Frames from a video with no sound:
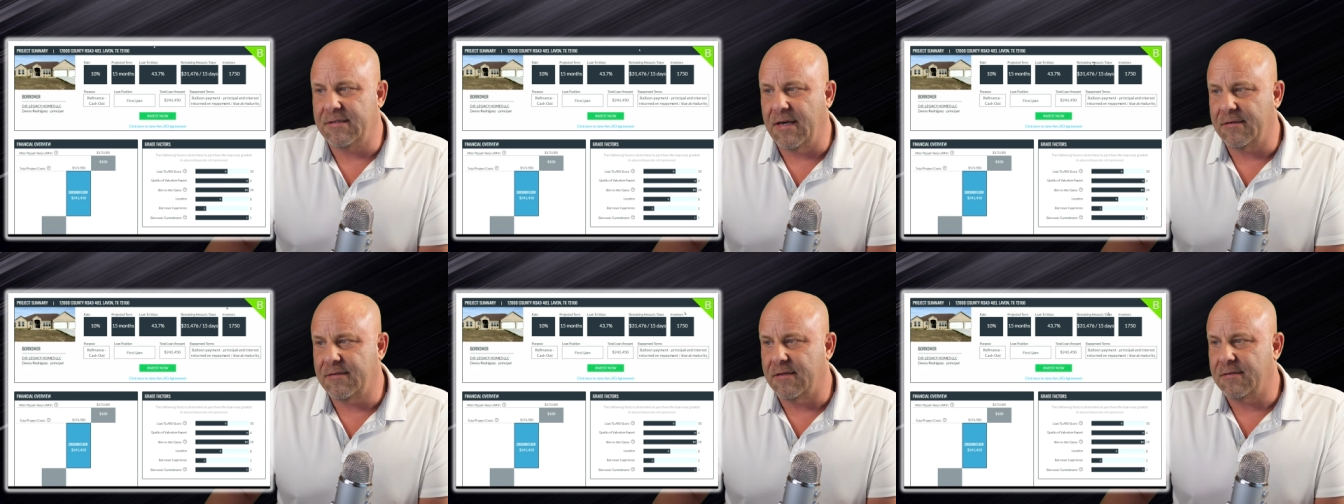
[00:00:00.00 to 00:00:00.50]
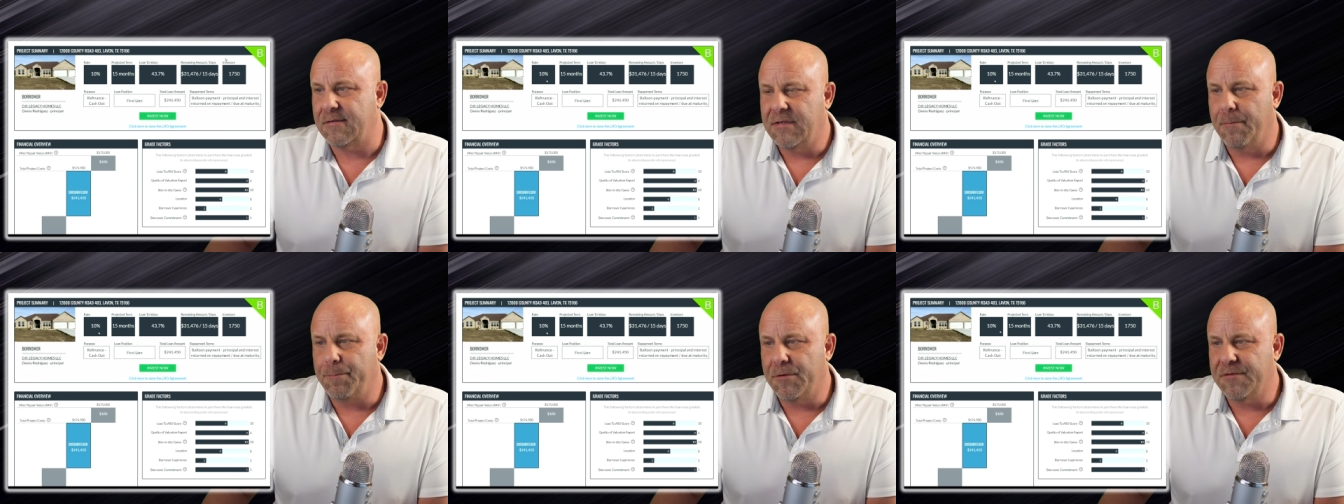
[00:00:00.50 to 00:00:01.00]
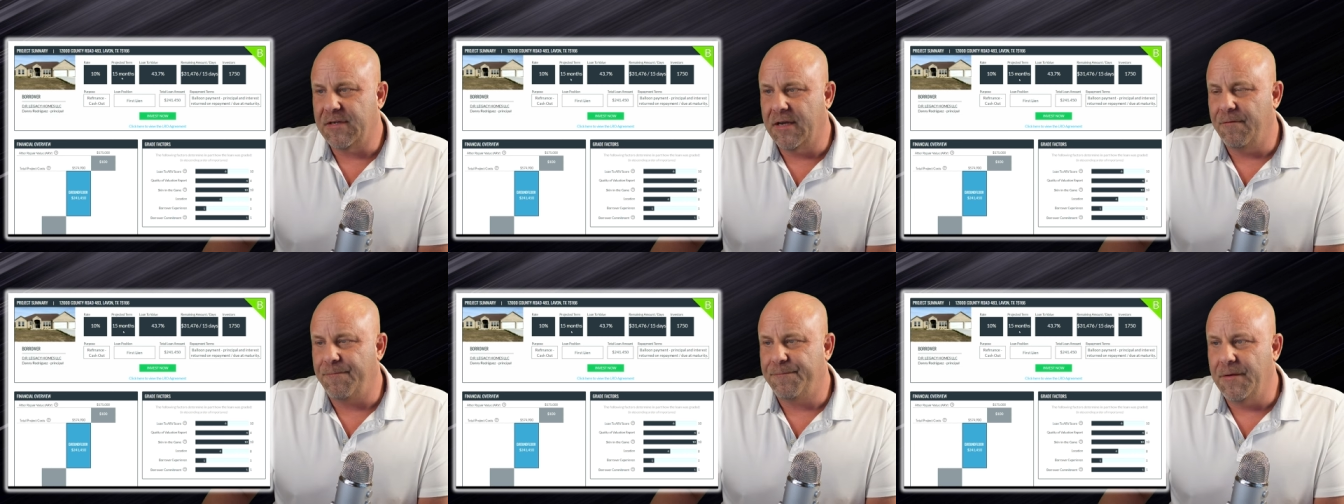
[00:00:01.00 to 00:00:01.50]
Texas. ten
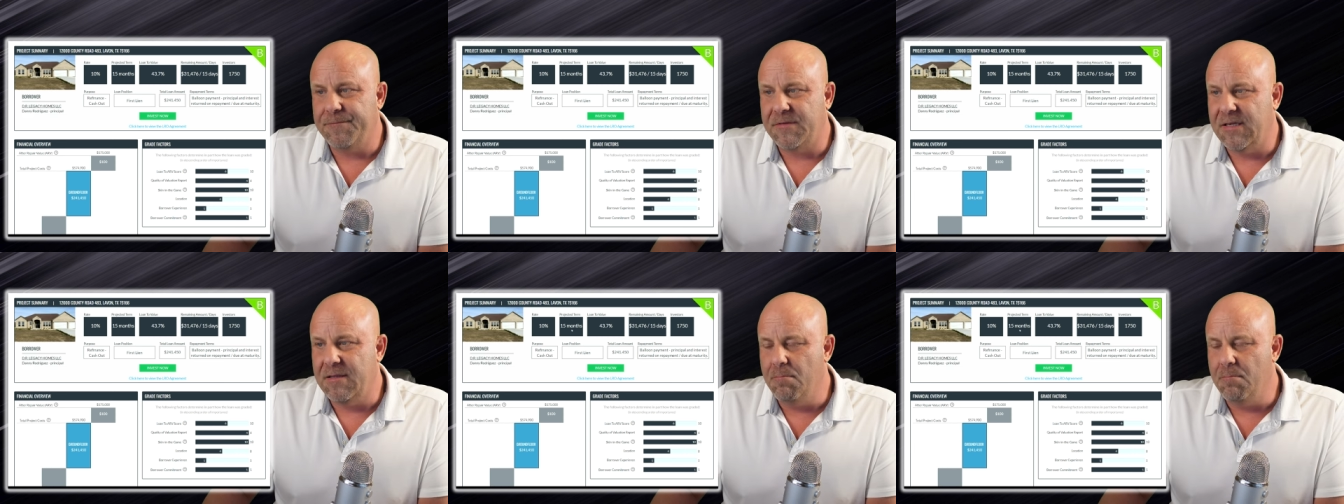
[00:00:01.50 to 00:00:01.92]
percent, fifteen